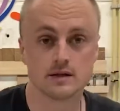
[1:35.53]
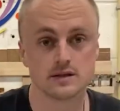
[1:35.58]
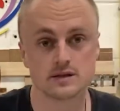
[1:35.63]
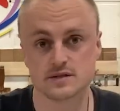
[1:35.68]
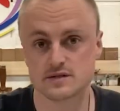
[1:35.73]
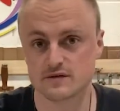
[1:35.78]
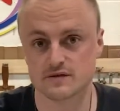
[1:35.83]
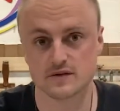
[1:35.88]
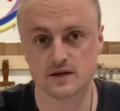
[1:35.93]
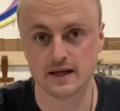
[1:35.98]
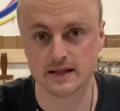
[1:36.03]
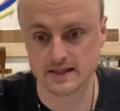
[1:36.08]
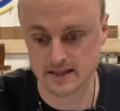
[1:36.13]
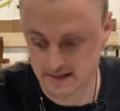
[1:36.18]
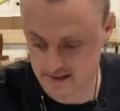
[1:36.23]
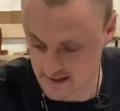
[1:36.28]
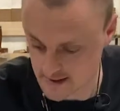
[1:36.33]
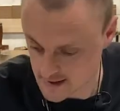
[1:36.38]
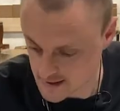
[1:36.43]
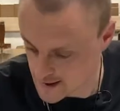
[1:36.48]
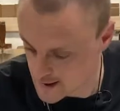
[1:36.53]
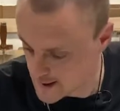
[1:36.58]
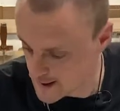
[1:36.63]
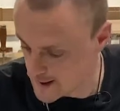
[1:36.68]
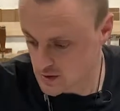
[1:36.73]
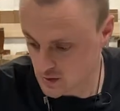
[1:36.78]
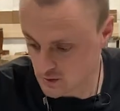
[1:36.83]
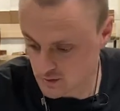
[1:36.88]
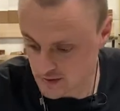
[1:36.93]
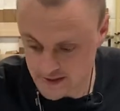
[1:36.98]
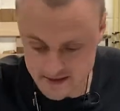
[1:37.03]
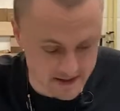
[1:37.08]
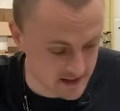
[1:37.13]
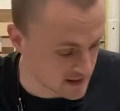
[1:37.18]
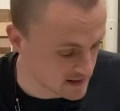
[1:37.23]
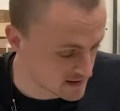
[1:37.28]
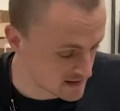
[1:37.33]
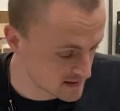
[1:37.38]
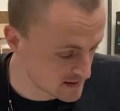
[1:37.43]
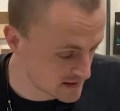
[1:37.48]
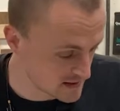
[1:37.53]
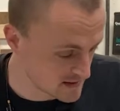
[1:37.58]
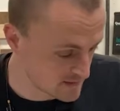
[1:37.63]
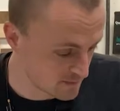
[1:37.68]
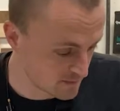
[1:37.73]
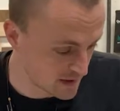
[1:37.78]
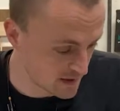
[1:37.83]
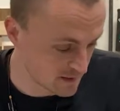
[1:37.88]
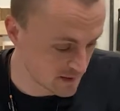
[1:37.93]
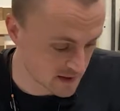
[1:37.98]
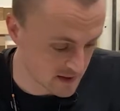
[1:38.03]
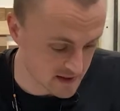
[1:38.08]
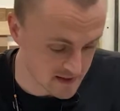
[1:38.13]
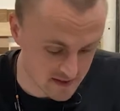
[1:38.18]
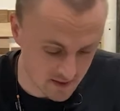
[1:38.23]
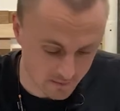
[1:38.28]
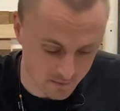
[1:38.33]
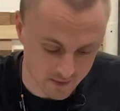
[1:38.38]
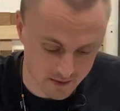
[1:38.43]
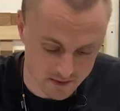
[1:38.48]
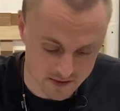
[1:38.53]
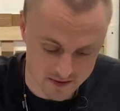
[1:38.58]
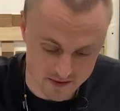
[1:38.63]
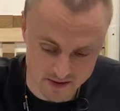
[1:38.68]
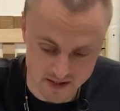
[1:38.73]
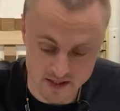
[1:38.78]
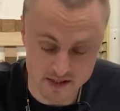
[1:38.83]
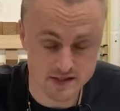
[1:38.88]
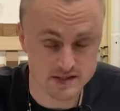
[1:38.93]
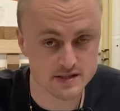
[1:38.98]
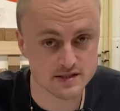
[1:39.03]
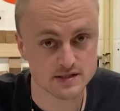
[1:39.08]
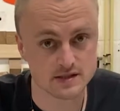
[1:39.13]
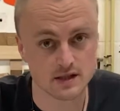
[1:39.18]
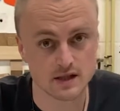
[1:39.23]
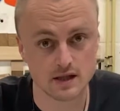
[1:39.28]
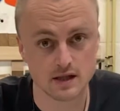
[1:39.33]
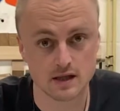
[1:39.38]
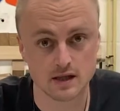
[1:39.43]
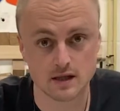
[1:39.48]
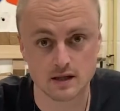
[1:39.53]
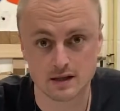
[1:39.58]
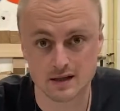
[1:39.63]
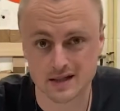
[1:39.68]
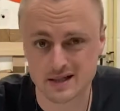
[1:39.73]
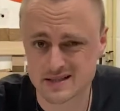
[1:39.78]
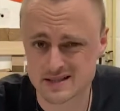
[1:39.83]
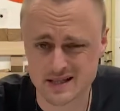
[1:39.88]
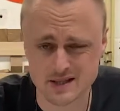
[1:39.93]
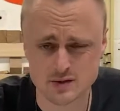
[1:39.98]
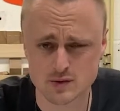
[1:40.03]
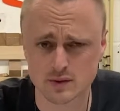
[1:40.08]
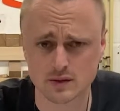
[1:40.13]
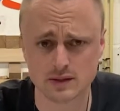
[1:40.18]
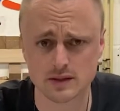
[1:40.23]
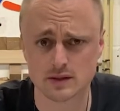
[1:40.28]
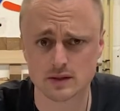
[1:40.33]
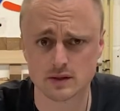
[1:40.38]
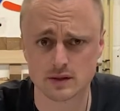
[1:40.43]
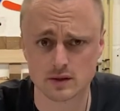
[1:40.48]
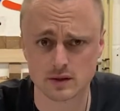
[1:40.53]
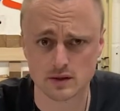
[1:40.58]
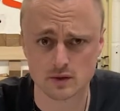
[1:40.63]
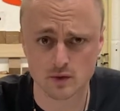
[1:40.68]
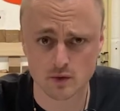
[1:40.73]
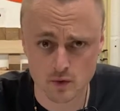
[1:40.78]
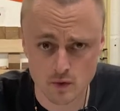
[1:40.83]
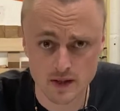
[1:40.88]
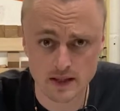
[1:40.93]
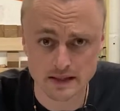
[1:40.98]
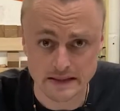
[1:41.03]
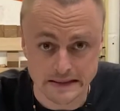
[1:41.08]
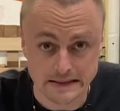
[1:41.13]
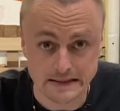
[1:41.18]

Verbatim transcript: stuff like that. So let's get this baby assembled. It's actually really